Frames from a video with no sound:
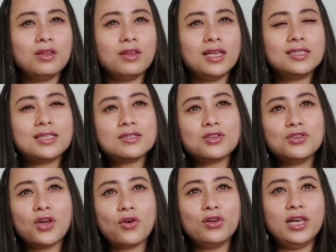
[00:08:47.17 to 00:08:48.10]
it says on
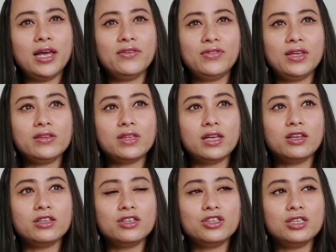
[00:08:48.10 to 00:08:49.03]
the online thing that
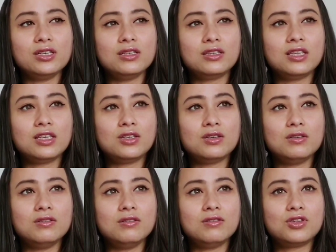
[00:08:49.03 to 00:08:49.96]
the
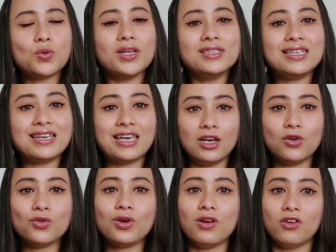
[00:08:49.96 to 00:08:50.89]
20
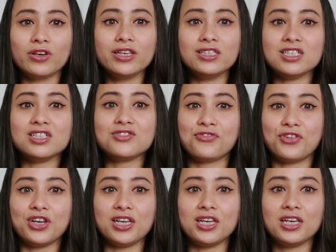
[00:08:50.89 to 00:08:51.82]
kilo luggage is
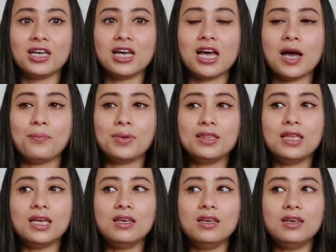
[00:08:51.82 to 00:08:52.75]
free, but
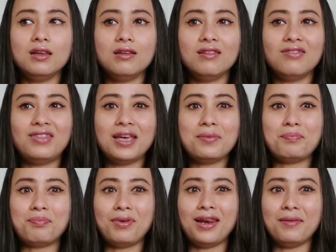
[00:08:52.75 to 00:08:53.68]
then they
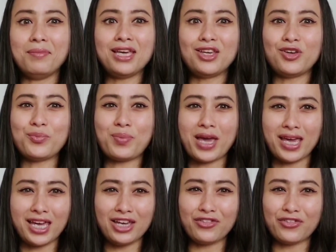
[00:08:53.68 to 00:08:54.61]
make you
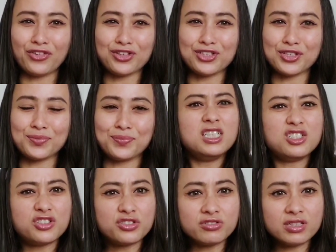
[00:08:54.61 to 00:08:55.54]
pay for some
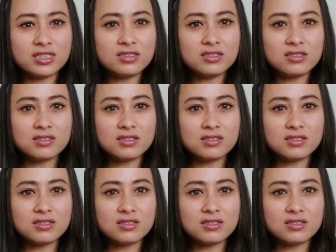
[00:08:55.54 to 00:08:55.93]
insurance.